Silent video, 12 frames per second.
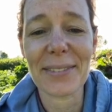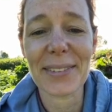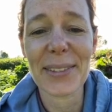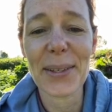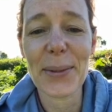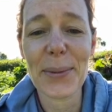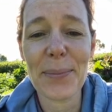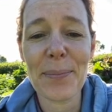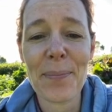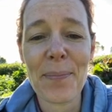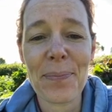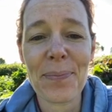So
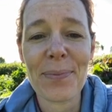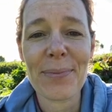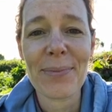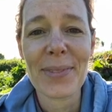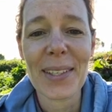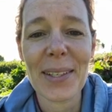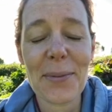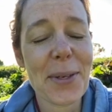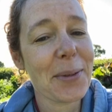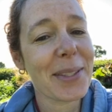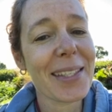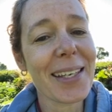we
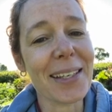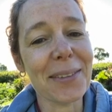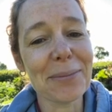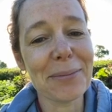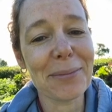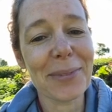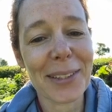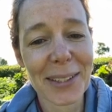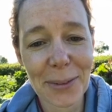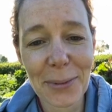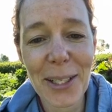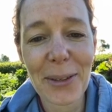will see what
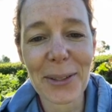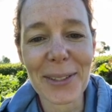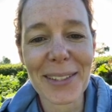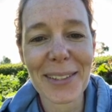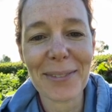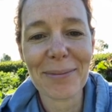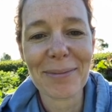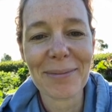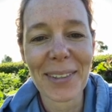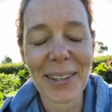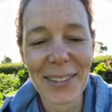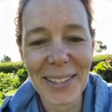this week holds.
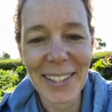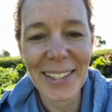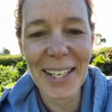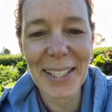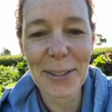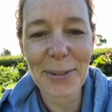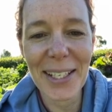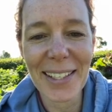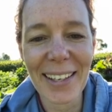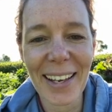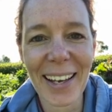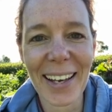I'll see you next week
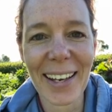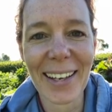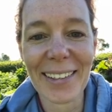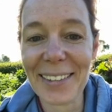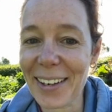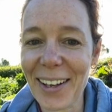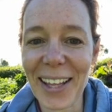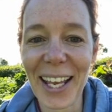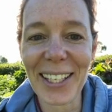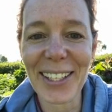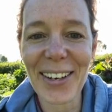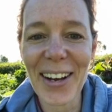and I'll
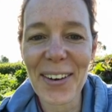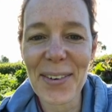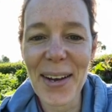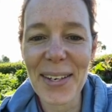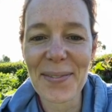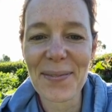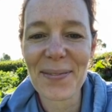let you know how it went.